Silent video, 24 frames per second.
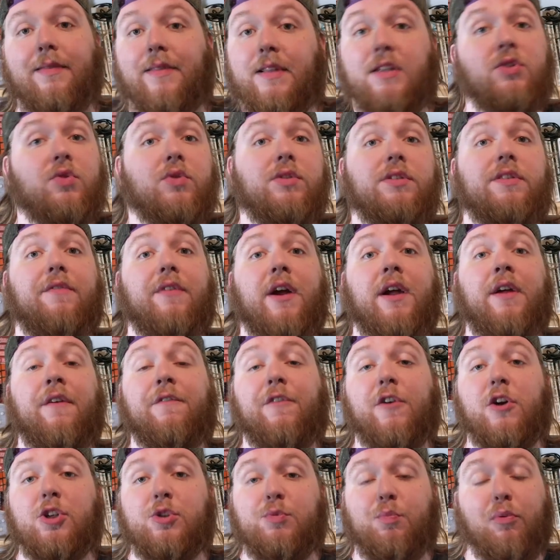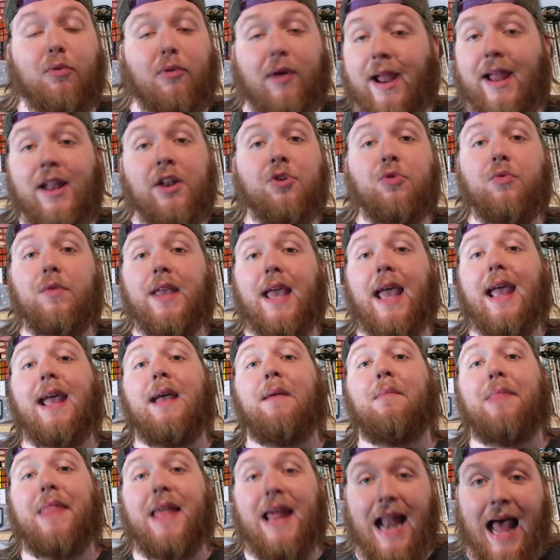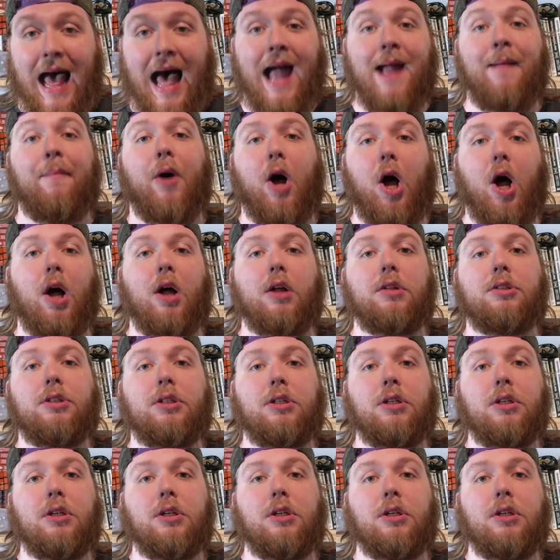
This was the very first brand new game that I bought.